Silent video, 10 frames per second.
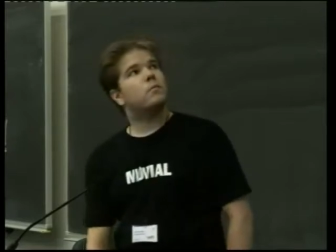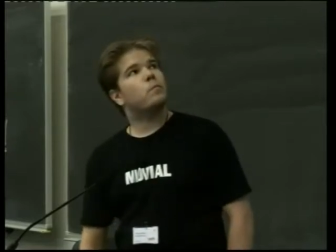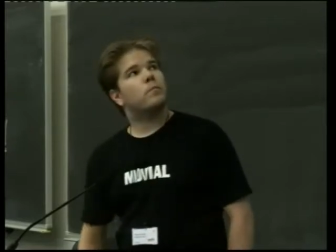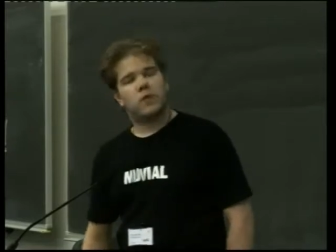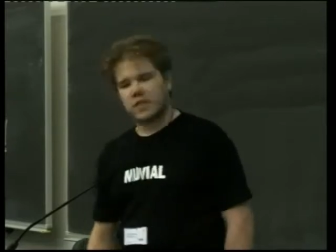
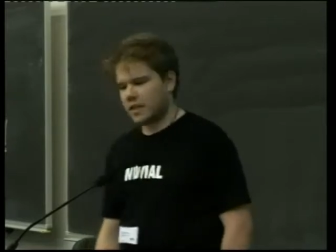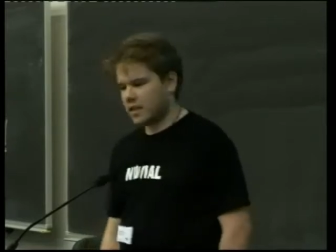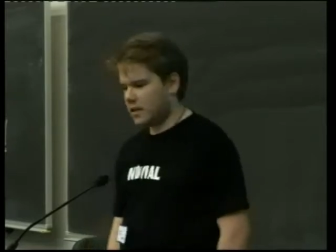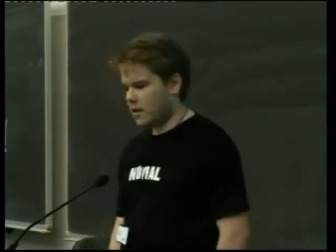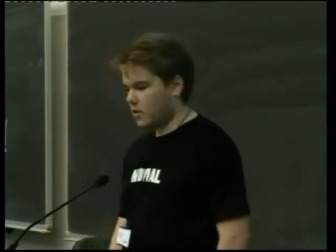
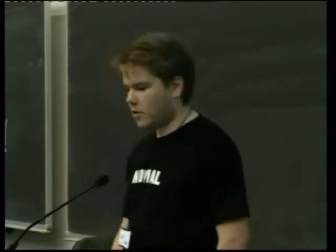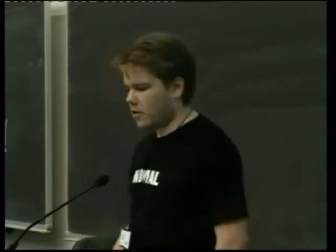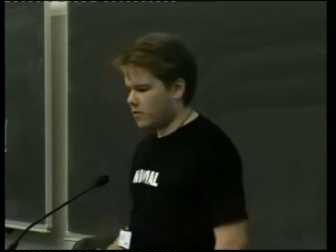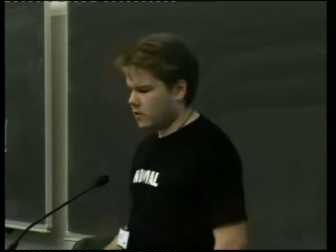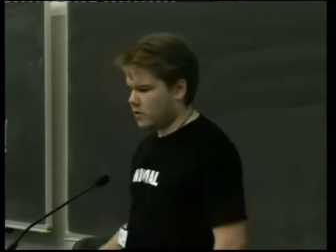presented a
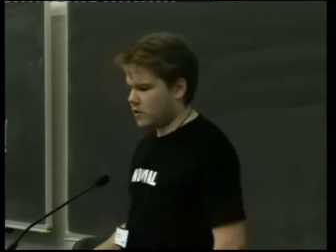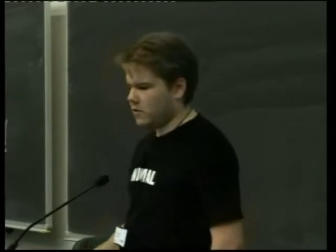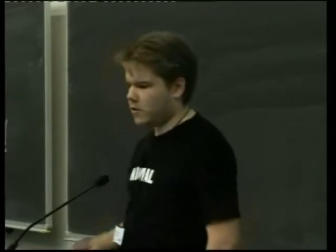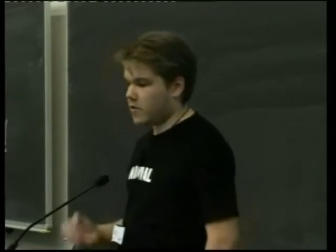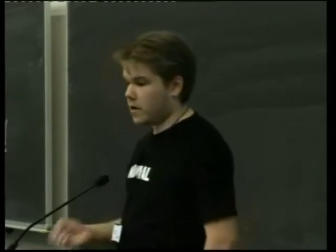longer version of
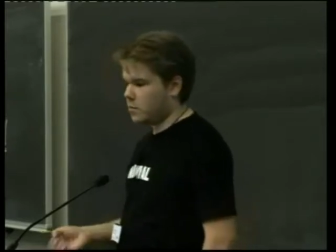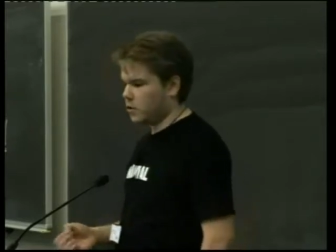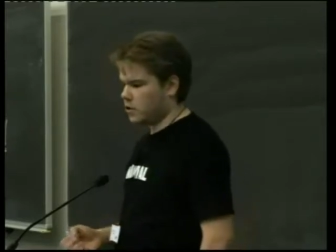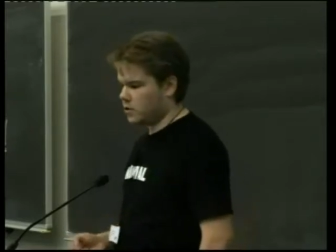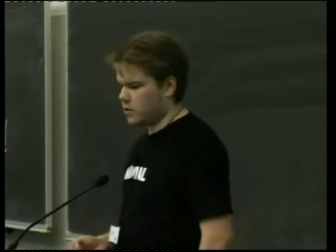
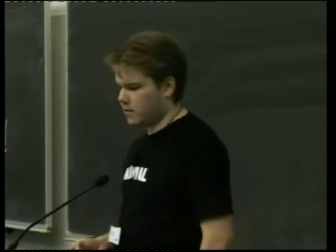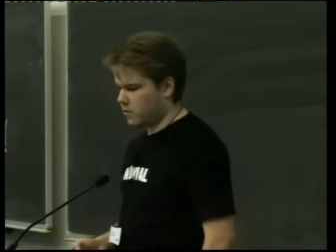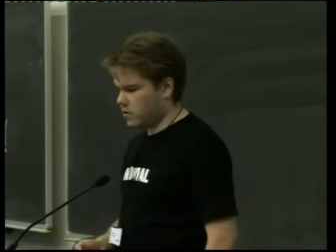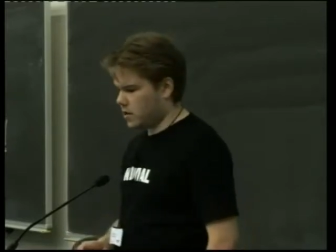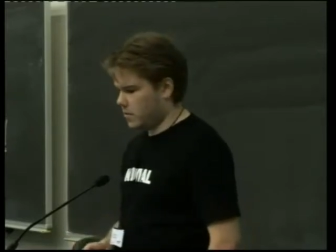Scratchbox at
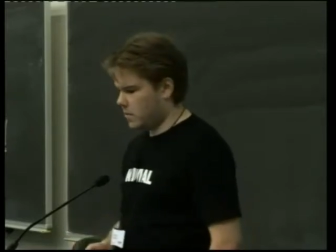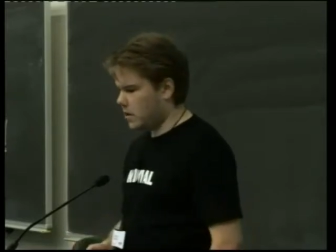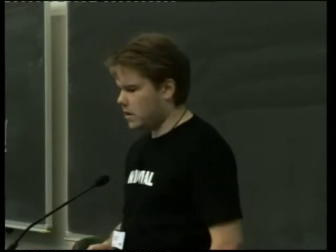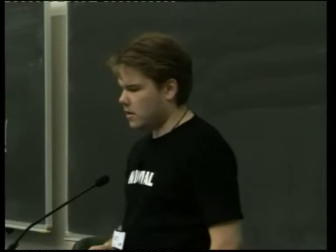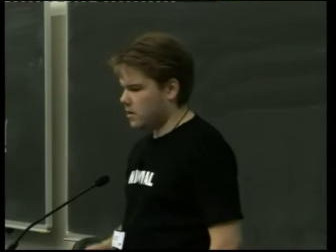FOSDEM,
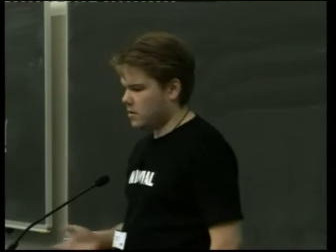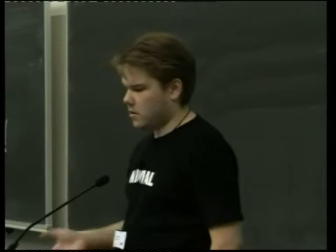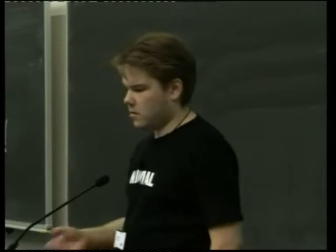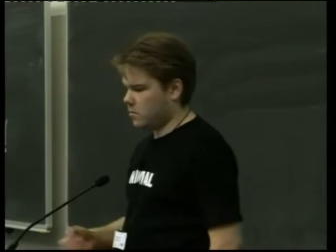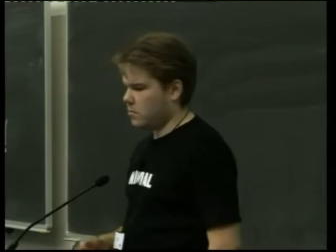
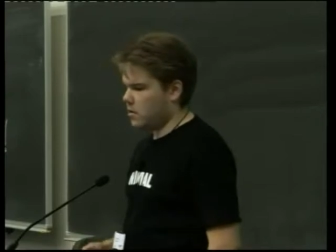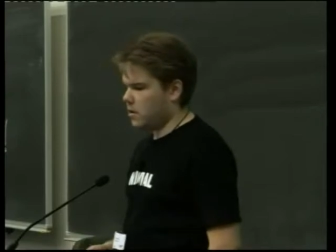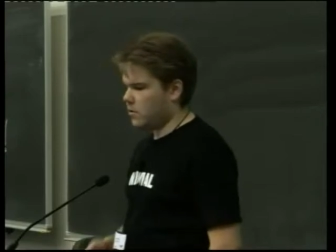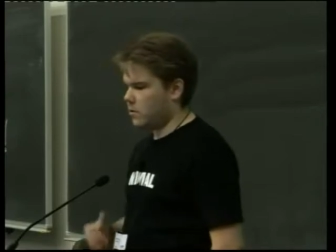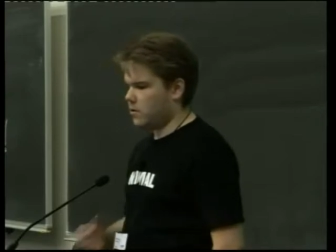so I
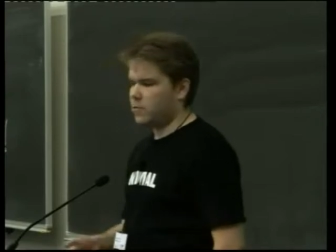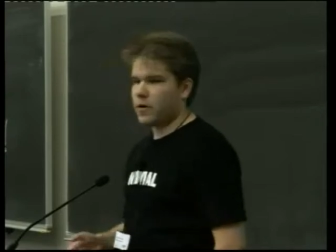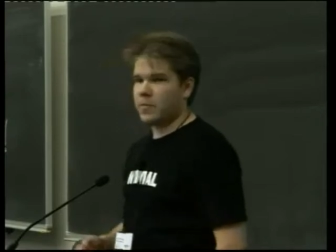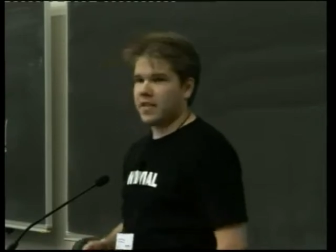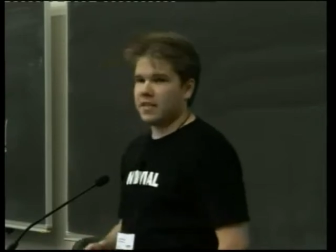won't
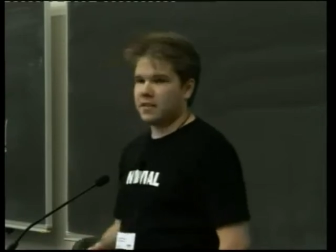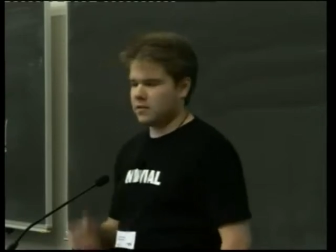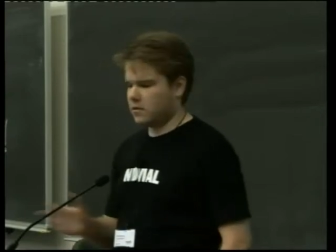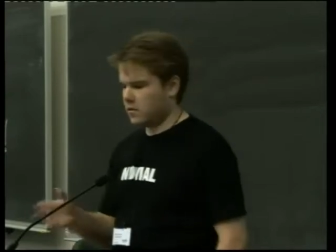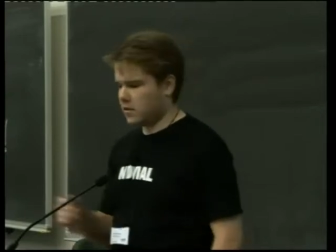repeat it.
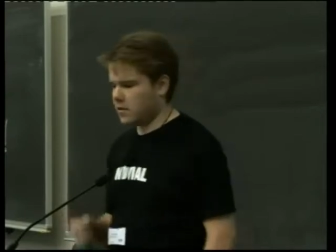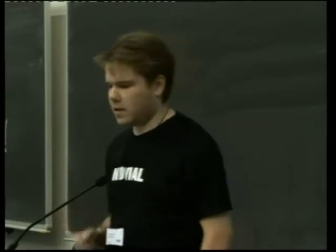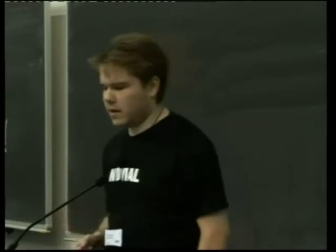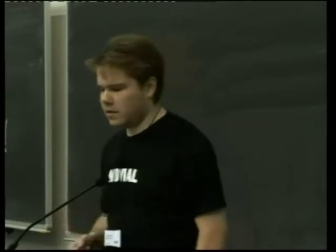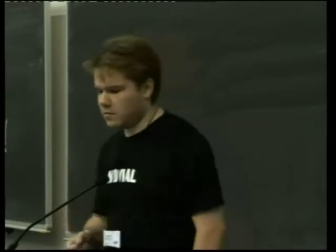Uh, you
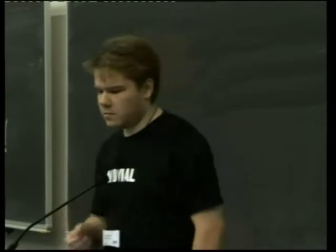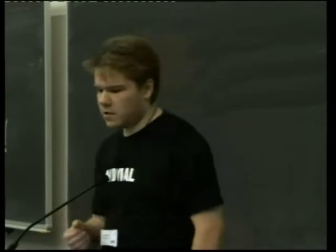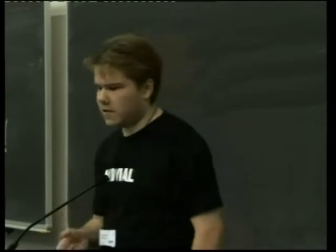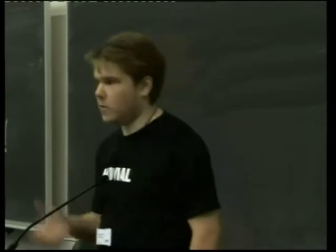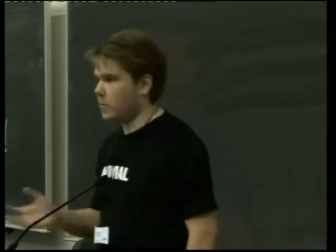can,
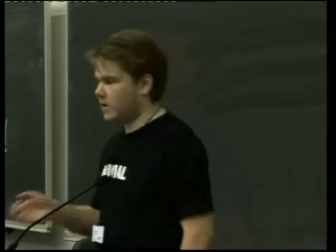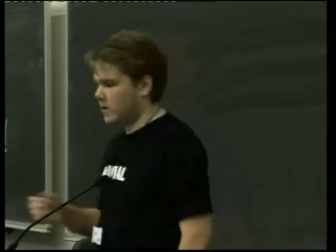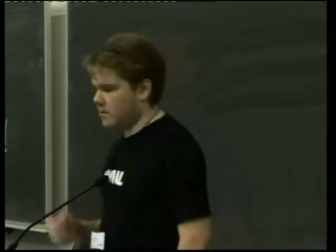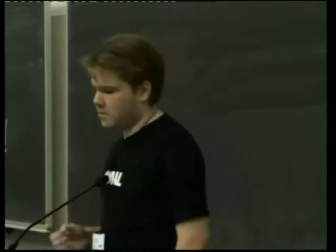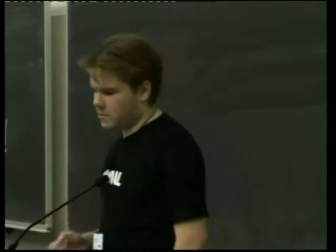if you were
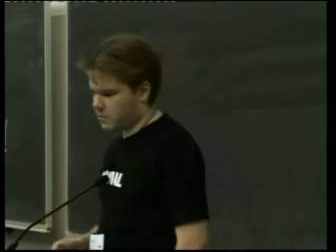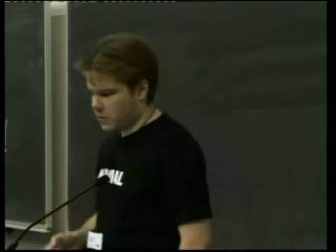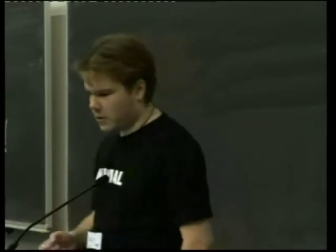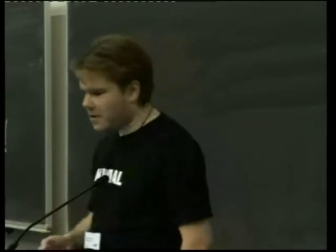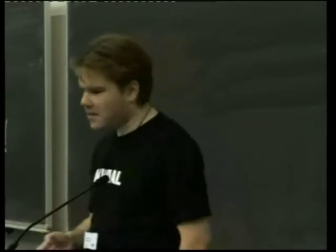there,
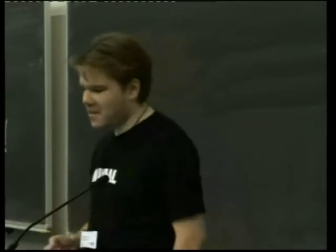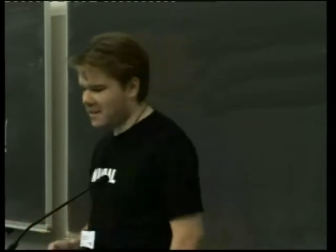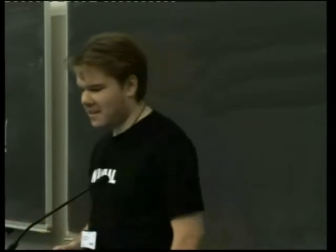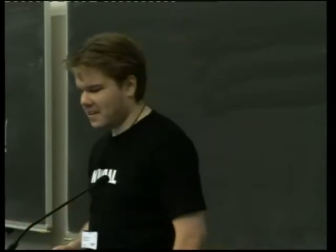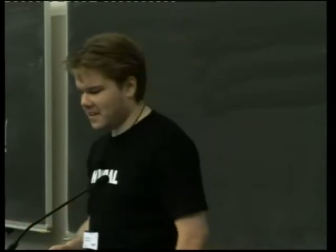good,
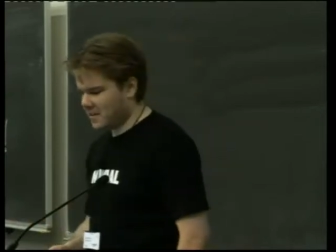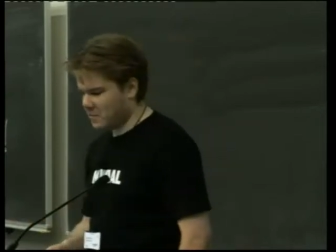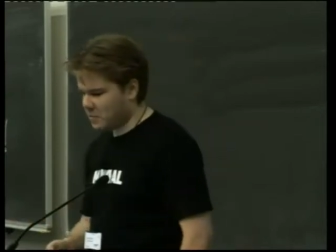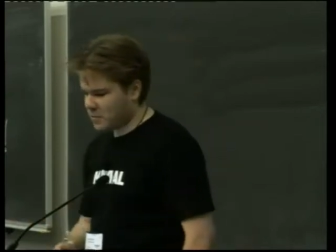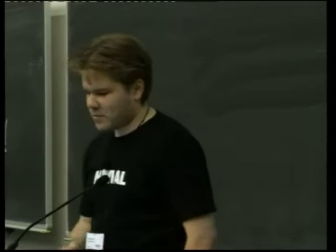uh,
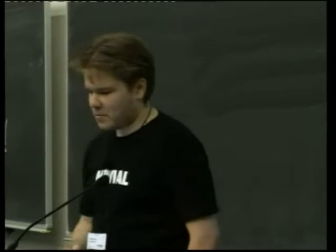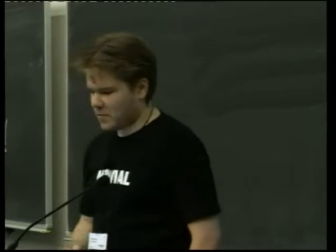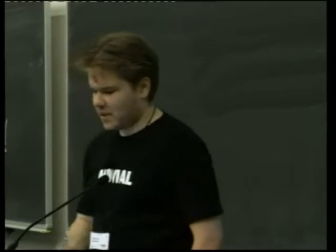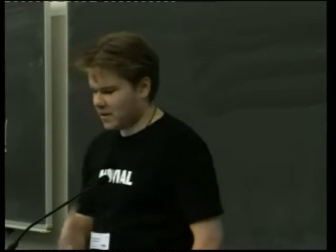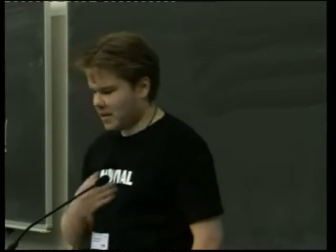
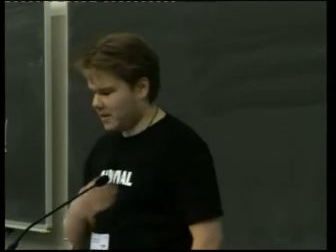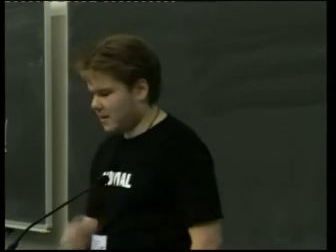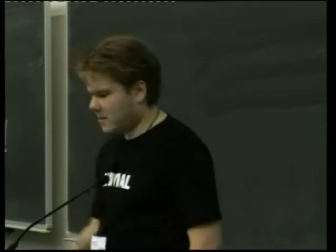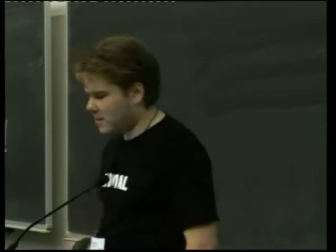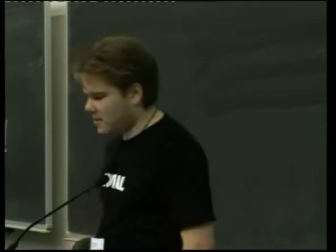but you can uh,
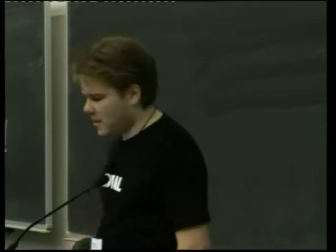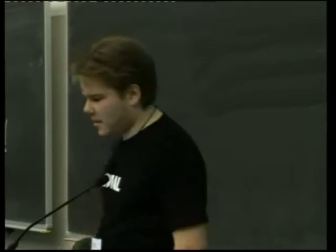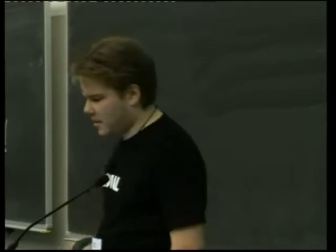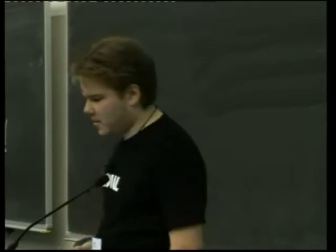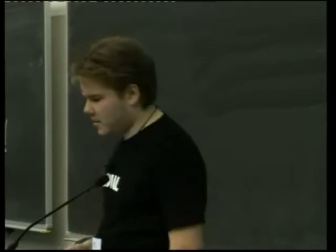check
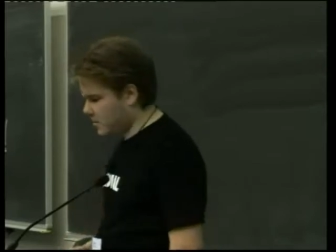it out.